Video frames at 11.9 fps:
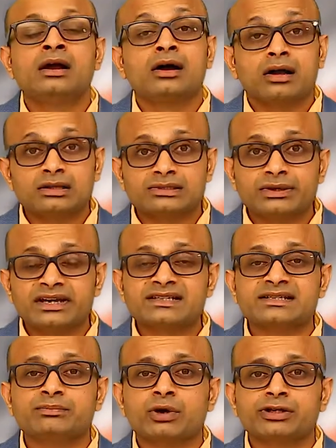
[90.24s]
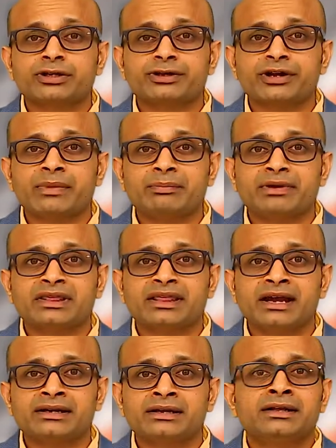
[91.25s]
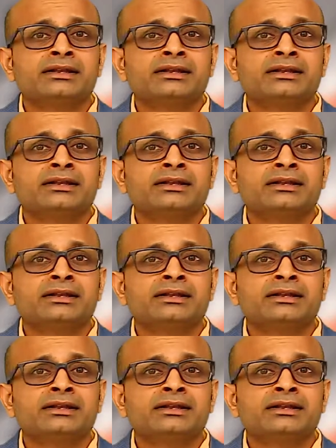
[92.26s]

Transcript: Also, it is important to remember that